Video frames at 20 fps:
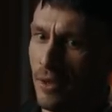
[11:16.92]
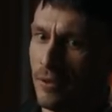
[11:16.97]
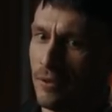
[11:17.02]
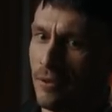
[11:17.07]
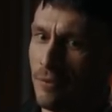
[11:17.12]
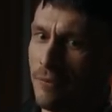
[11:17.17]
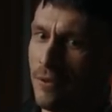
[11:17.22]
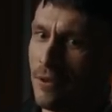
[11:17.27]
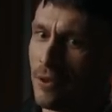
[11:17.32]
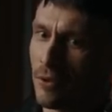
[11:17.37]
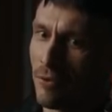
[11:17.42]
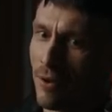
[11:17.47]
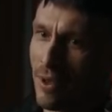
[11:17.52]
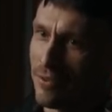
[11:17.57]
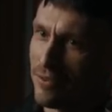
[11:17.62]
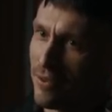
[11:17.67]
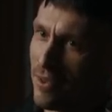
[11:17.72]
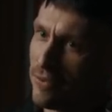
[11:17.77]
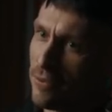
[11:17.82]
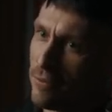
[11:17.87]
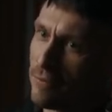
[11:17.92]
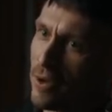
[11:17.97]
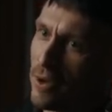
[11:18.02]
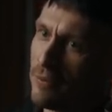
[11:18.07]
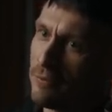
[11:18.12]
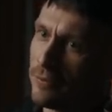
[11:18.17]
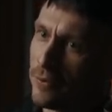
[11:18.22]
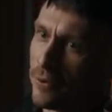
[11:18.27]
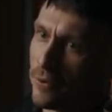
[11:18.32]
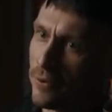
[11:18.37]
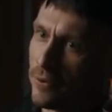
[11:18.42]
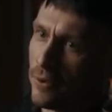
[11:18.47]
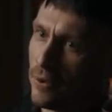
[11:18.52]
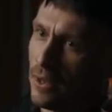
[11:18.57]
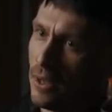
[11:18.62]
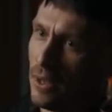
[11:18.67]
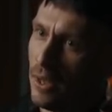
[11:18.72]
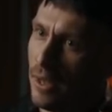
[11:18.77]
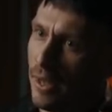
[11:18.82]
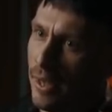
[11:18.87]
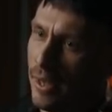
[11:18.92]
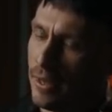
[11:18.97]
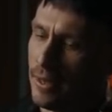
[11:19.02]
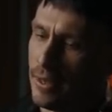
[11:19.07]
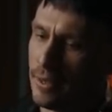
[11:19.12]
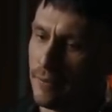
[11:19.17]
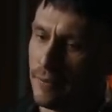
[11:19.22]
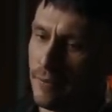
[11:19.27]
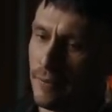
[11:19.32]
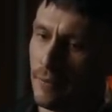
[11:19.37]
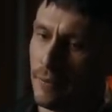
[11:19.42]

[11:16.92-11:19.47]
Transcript: to feel a great sense of comfort in it.